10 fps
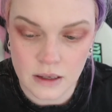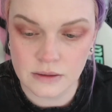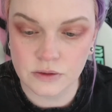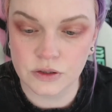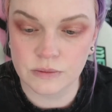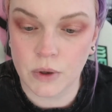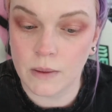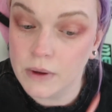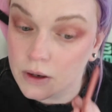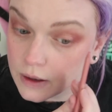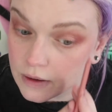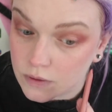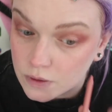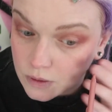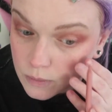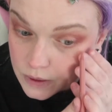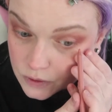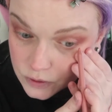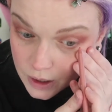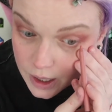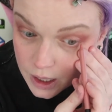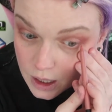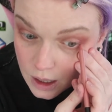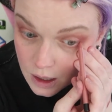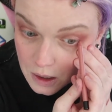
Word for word: It's just probably going to give it a little bit of shine,